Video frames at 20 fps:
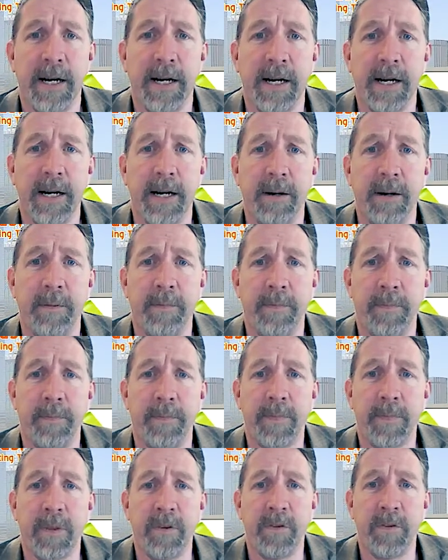
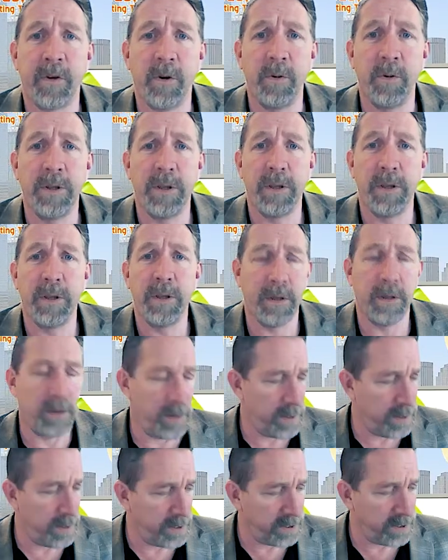
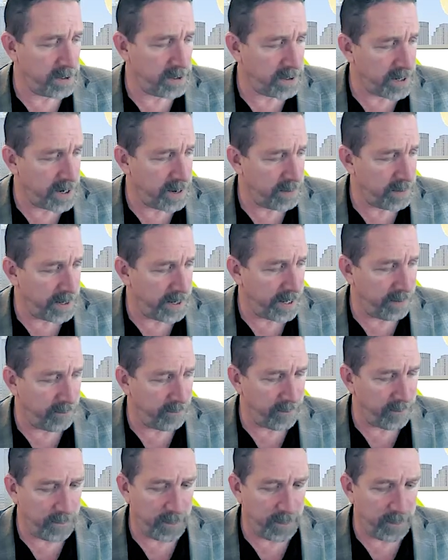Let's just type in the